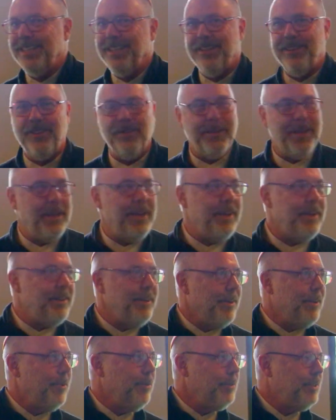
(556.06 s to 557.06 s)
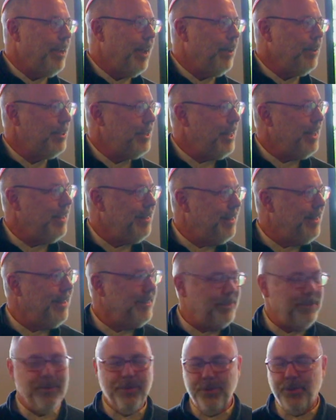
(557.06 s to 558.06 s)
little kid who, tells the, the,
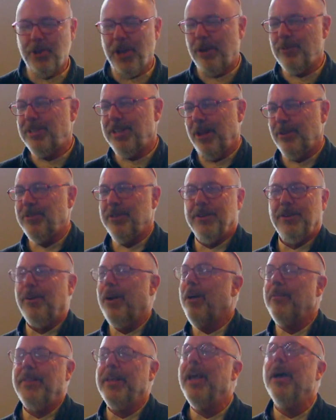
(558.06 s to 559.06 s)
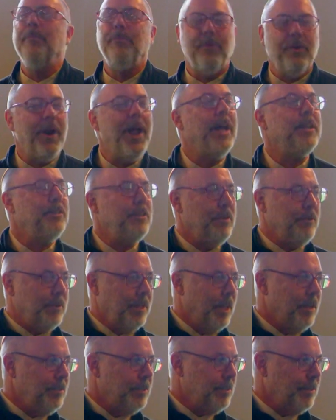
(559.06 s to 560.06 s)
who shouts out to the crowd, The emperor has no
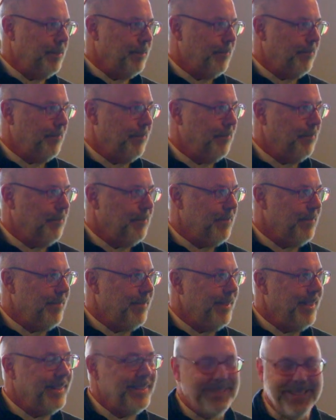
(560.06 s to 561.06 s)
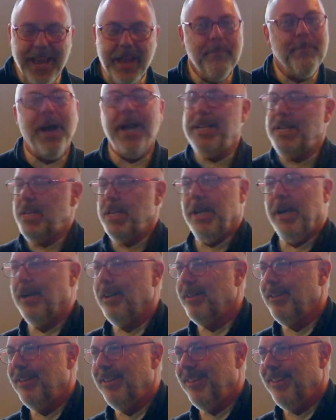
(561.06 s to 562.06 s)
clothes. Same idea.
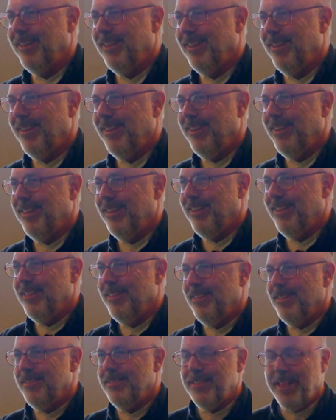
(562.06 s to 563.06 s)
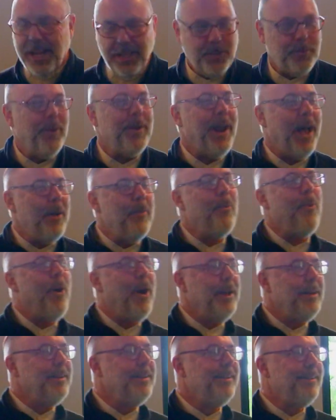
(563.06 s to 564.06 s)
That's what I
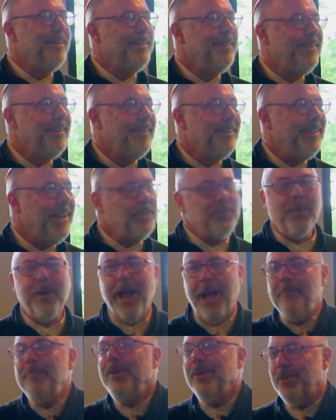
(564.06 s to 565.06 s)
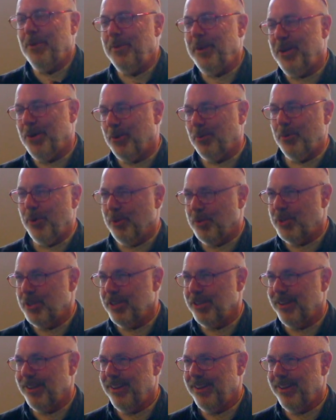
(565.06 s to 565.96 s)
want. That's what I'm here to recruit.